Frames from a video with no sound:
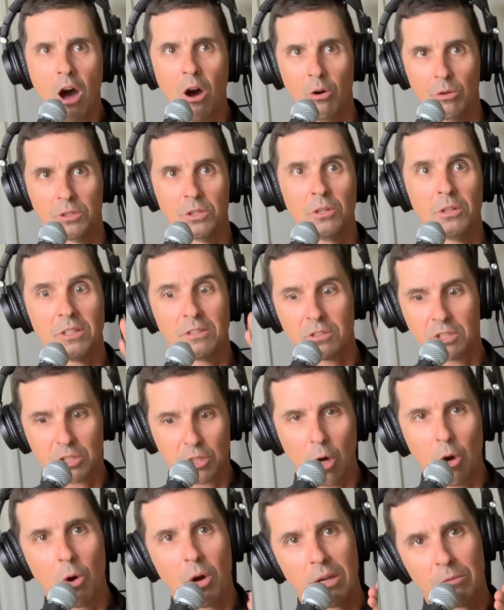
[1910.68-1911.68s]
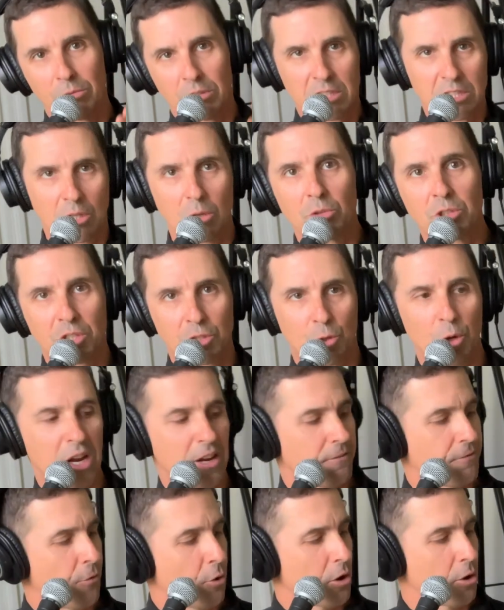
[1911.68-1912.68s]
oh, dude, it was so
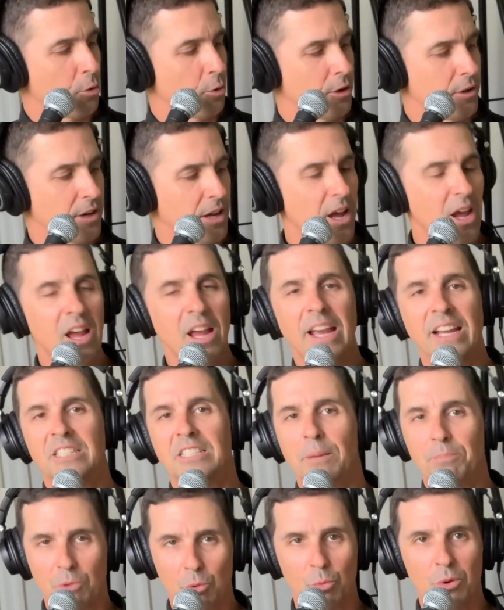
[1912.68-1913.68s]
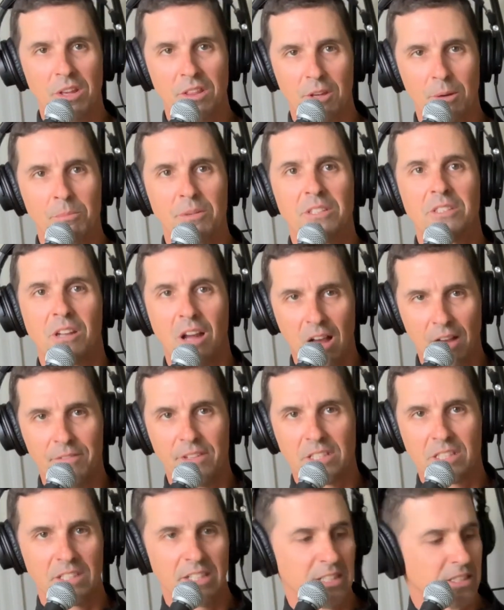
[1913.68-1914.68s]
straightforward. Except the rhythm is
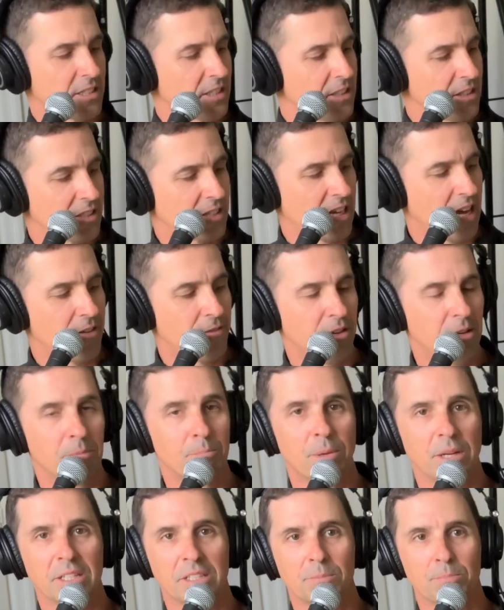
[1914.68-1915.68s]
obviously it's in 7,